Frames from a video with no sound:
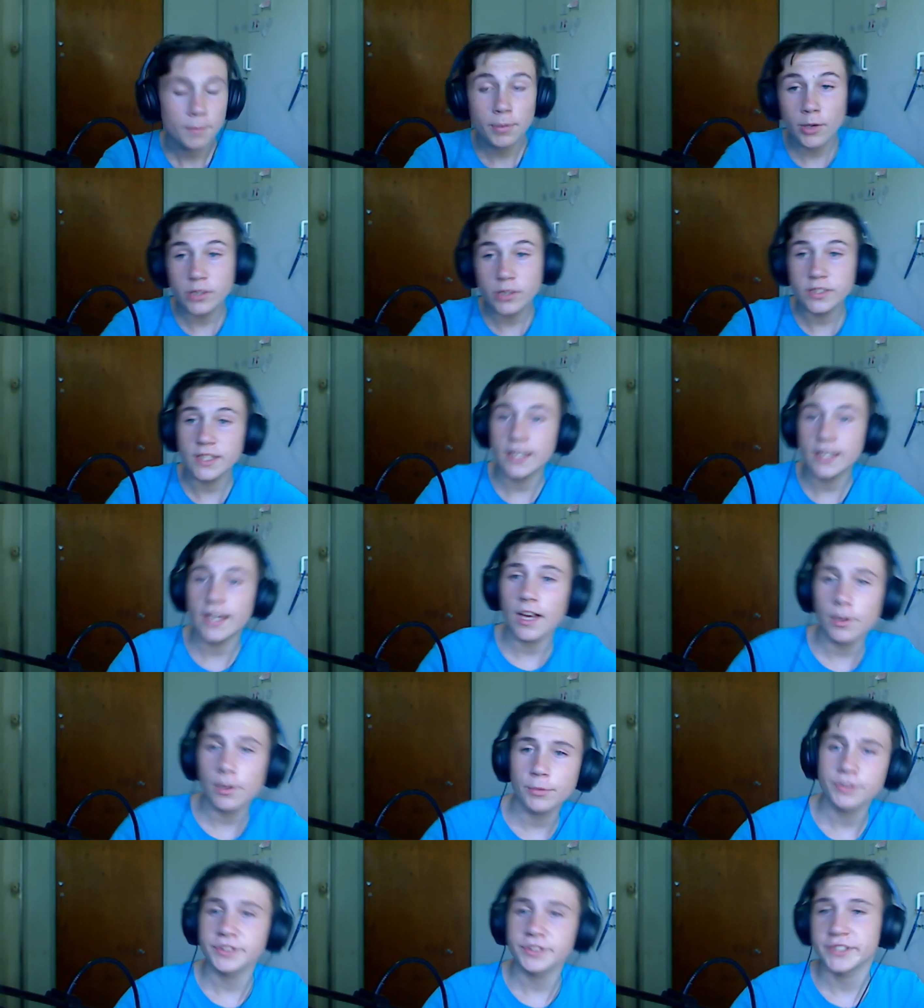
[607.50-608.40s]
Personally,
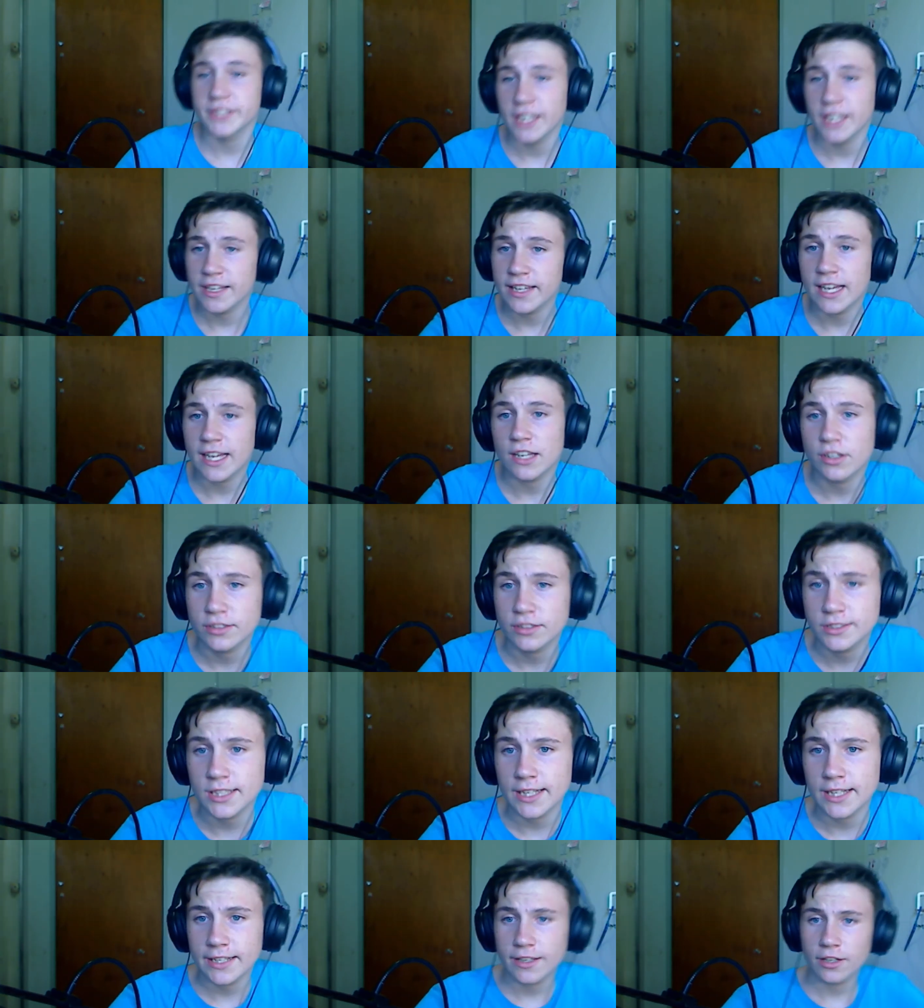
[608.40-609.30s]
I wouldn't say that
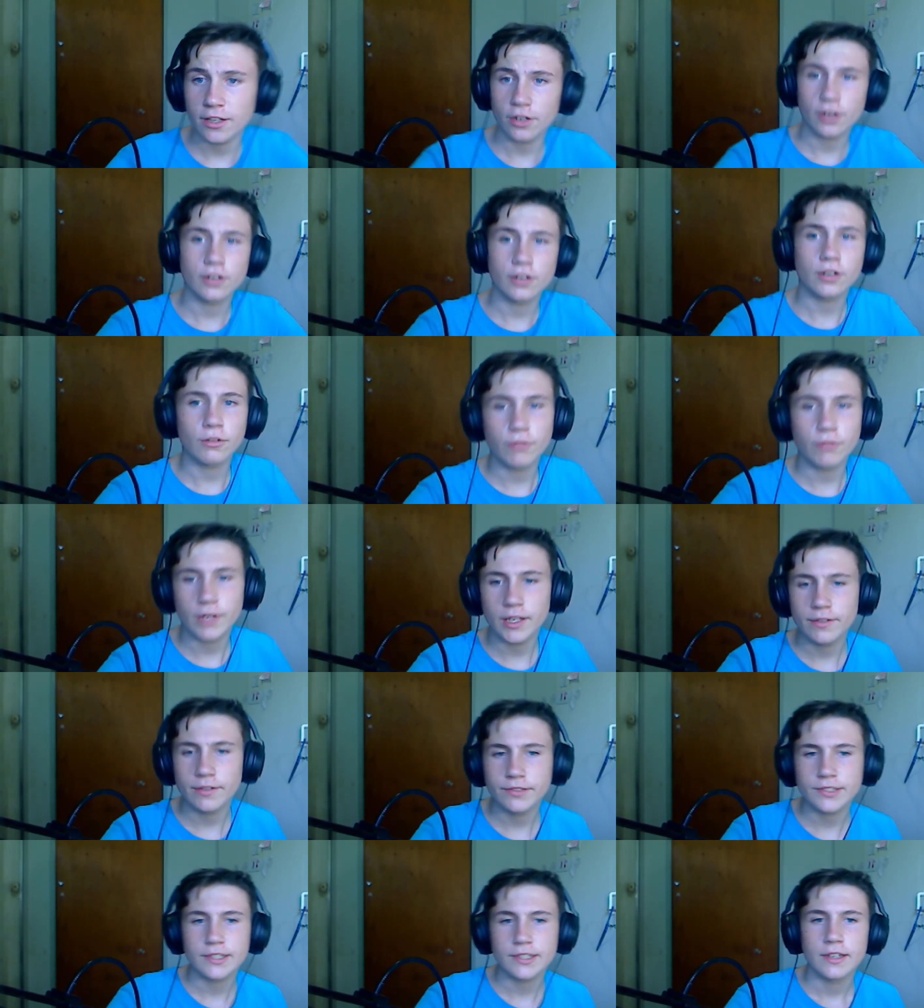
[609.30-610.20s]
looks like Keanu
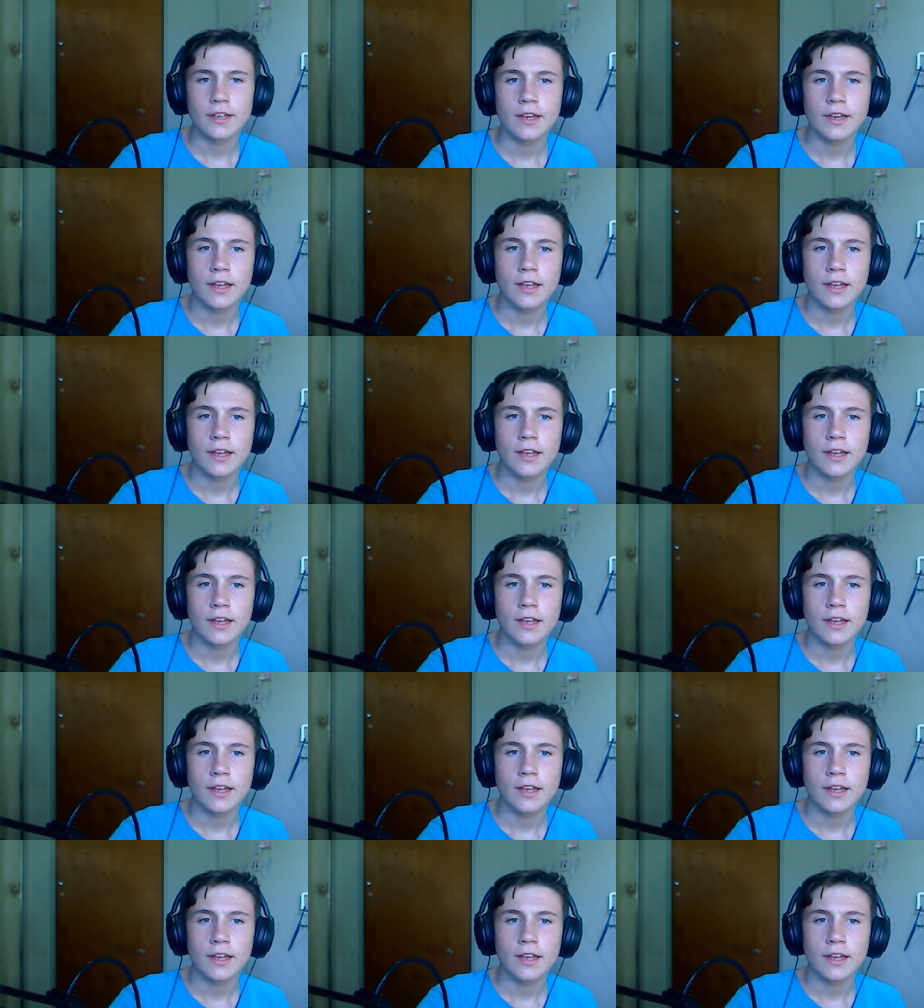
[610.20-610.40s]
Reeves.